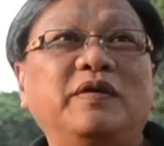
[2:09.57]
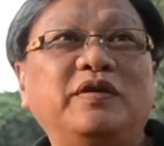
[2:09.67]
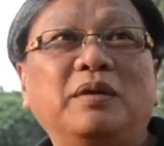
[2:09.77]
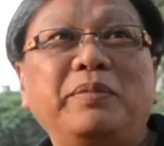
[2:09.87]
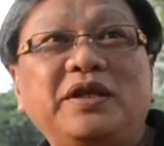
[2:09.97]

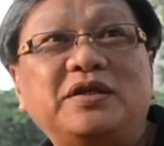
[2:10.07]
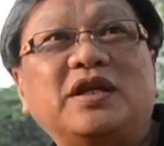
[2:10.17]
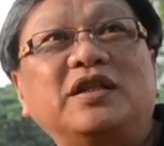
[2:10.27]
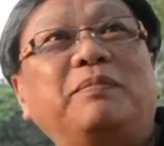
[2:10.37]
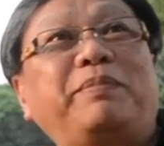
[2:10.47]
if the
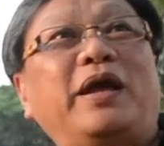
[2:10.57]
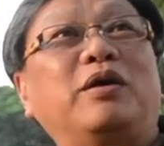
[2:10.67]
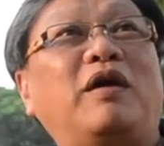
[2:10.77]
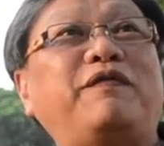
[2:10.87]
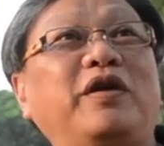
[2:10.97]
minister, the pay
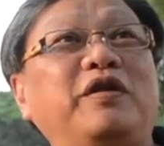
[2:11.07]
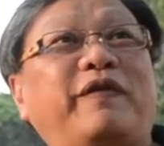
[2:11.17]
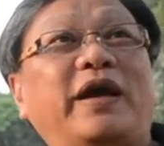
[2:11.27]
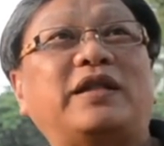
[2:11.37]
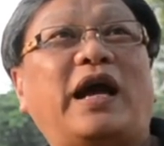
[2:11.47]
go up
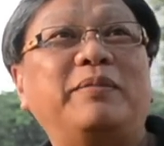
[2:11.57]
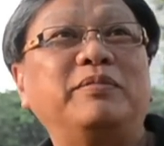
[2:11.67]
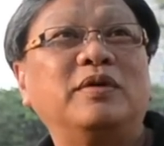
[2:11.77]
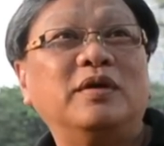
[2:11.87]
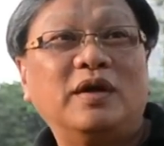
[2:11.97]
45 times,